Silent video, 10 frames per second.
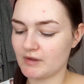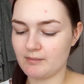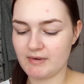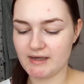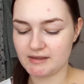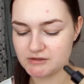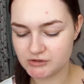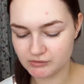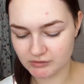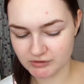my NYX
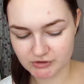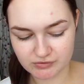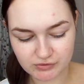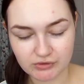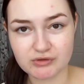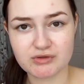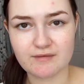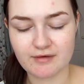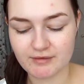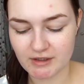Total Control
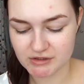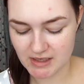Drop Foundation.